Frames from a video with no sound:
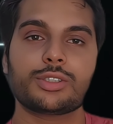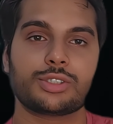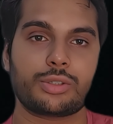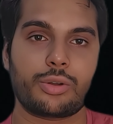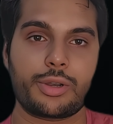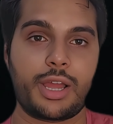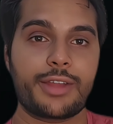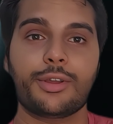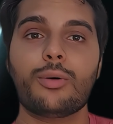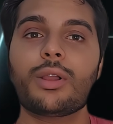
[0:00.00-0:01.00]
the story. I
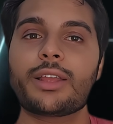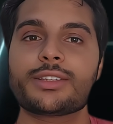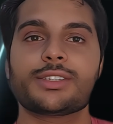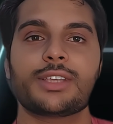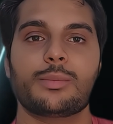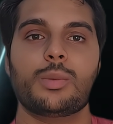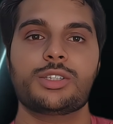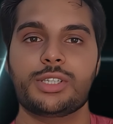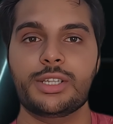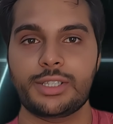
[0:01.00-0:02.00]
don't like to say much
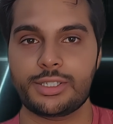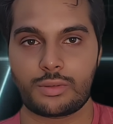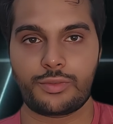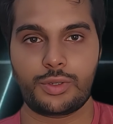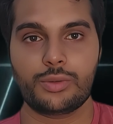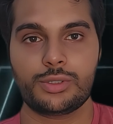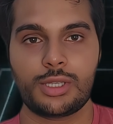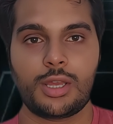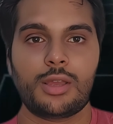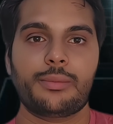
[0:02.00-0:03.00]
in these reviews
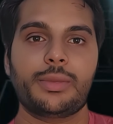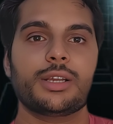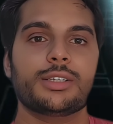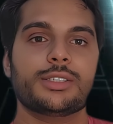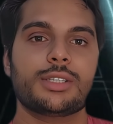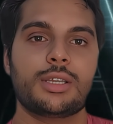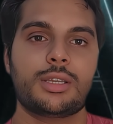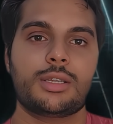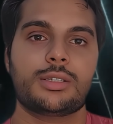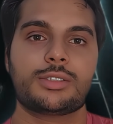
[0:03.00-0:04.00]
because
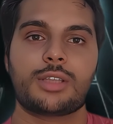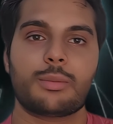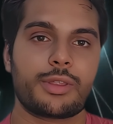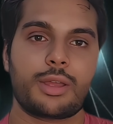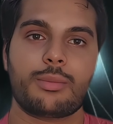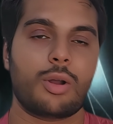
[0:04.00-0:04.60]
some of them